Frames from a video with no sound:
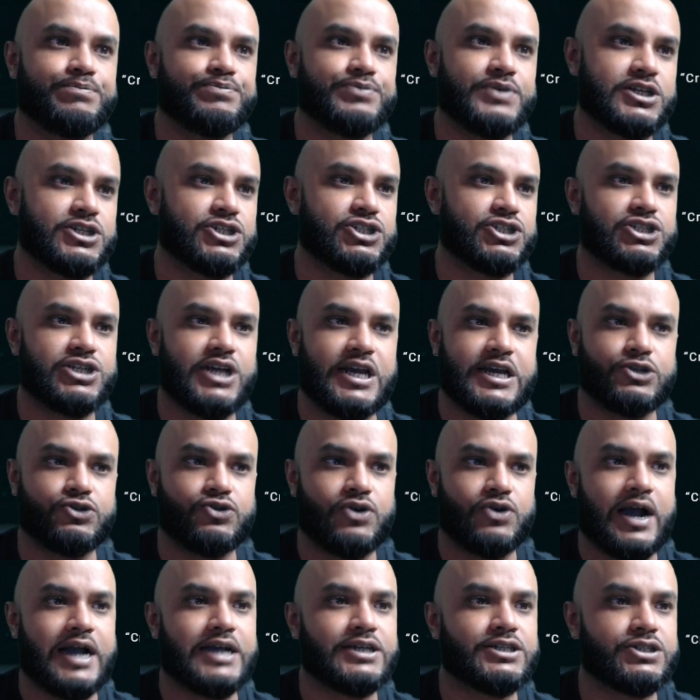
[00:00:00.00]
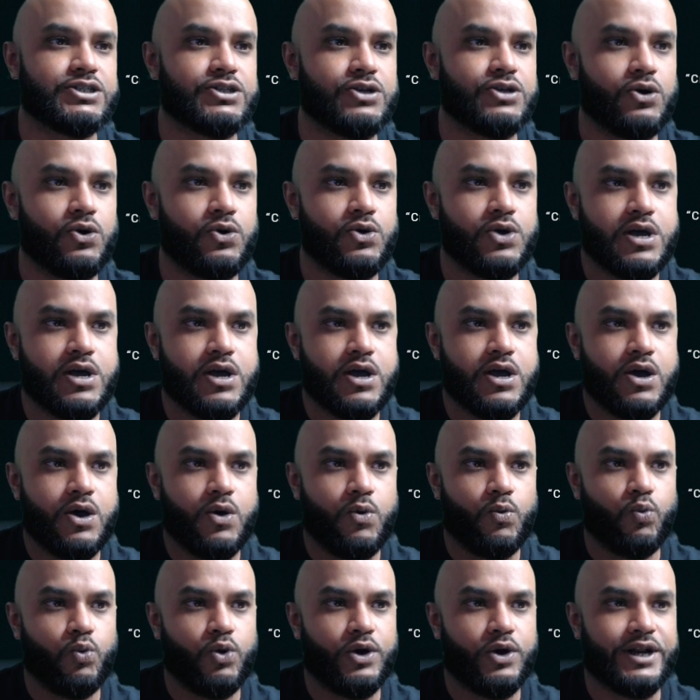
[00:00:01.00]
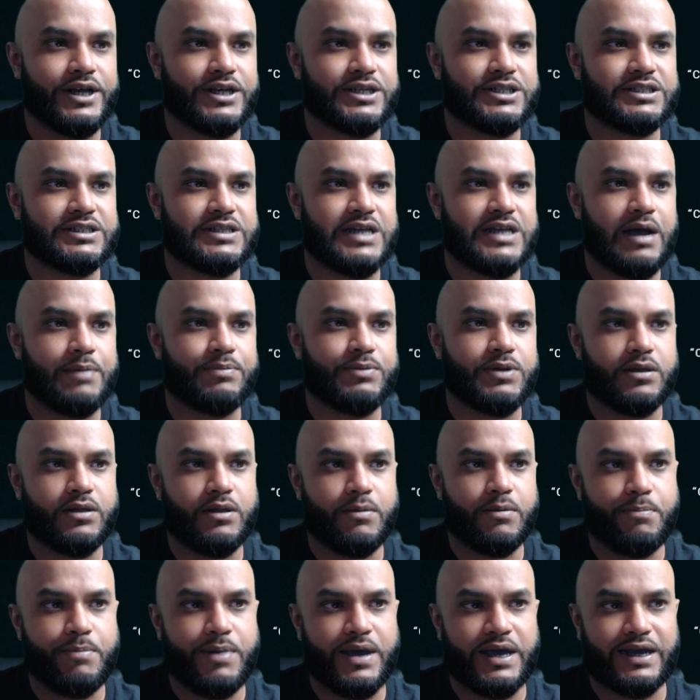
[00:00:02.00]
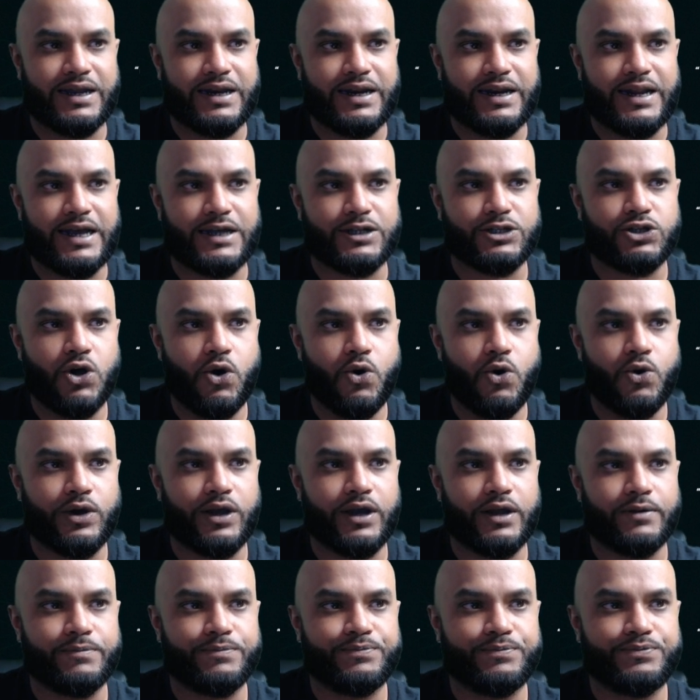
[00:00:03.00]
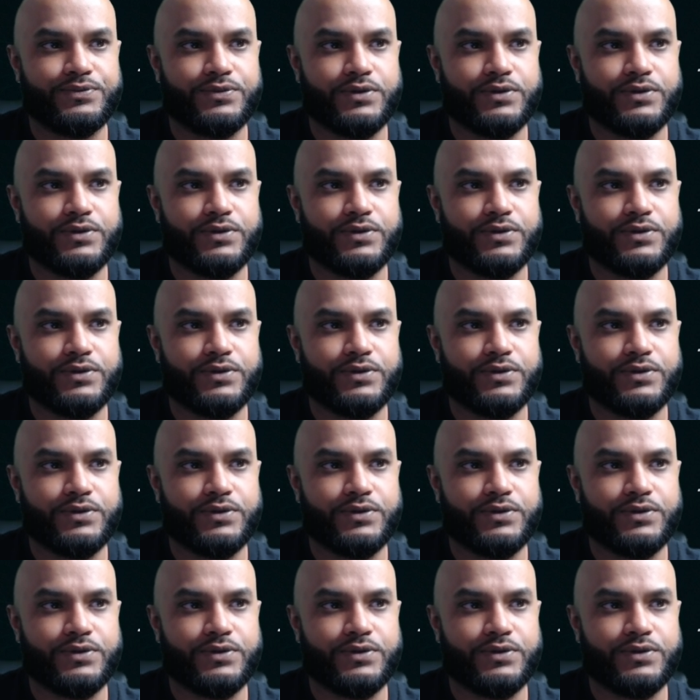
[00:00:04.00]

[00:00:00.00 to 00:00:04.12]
exchange or ICO would accept the Bitconnect token,